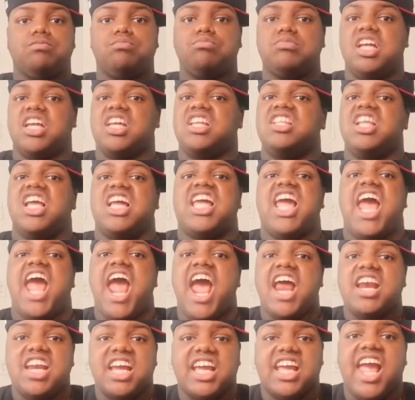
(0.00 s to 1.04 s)
The
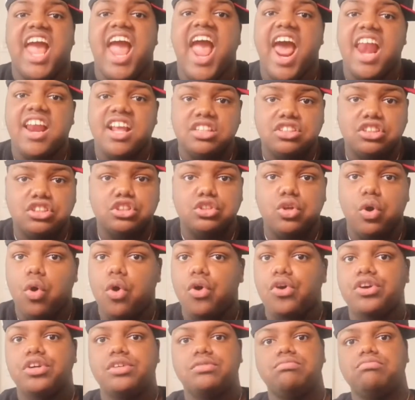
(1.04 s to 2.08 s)
Canon
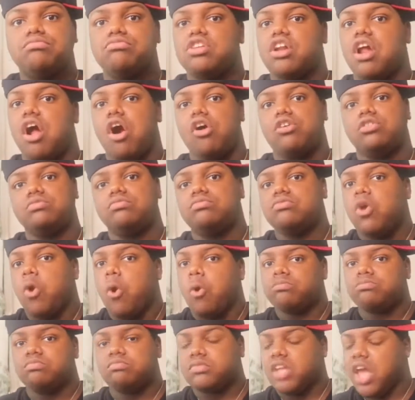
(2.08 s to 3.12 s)
store, you know,
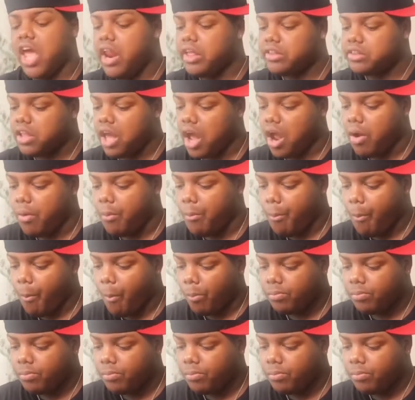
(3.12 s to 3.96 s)
anything.